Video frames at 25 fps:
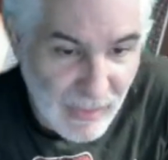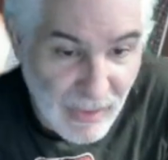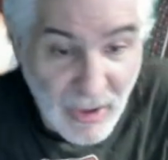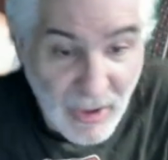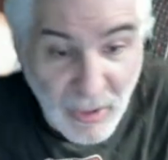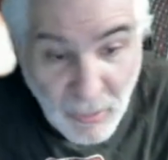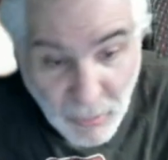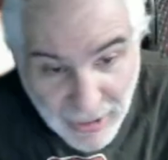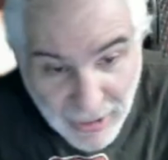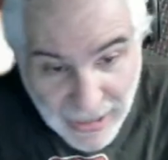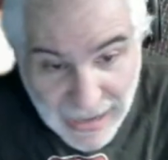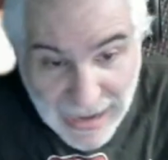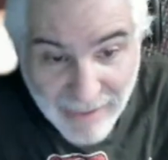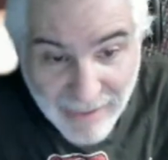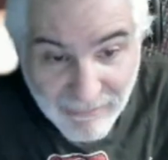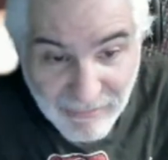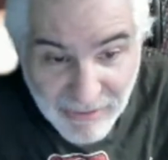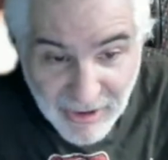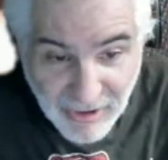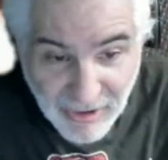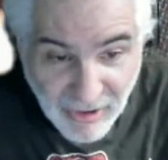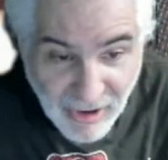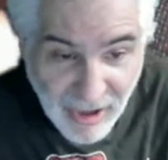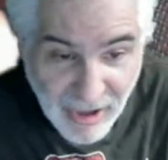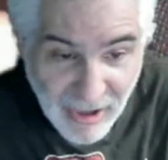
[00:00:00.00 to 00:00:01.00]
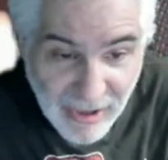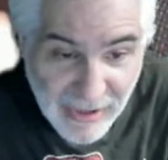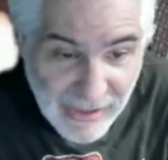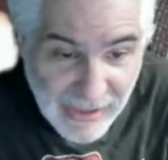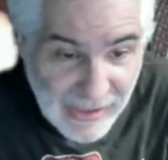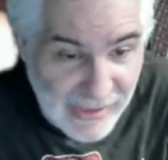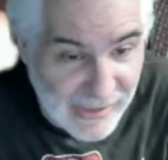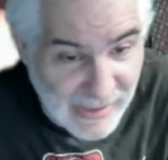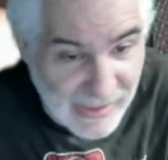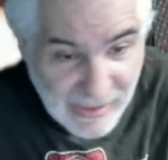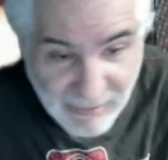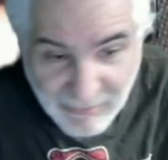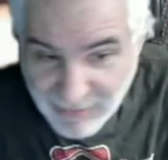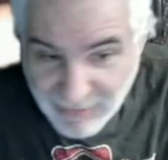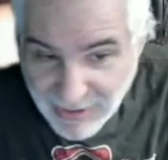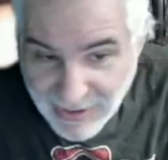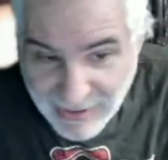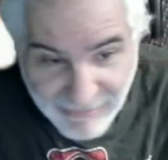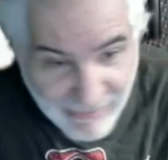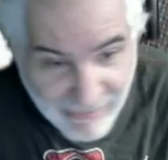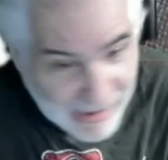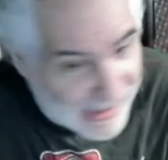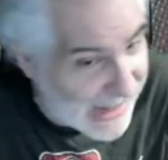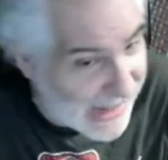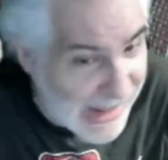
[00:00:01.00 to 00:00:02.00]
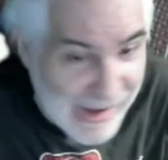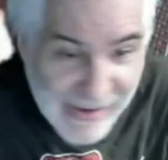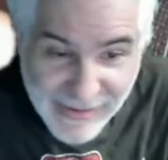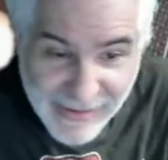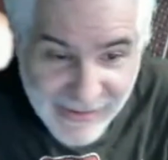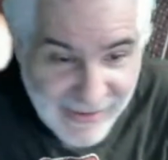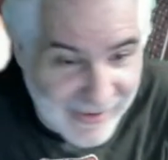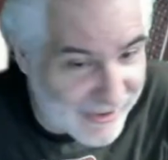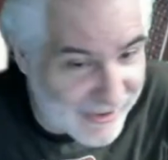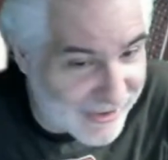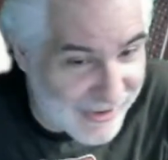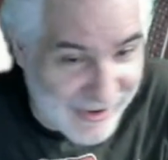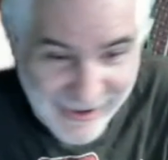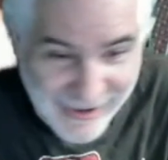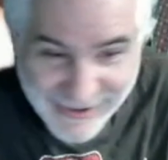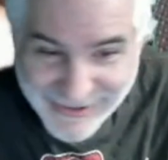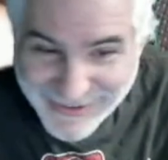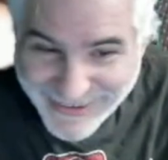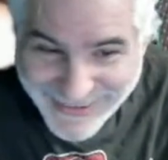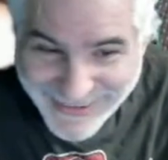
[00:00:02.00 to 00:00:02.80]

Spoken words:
We have a yard, and he ran right out of the yard.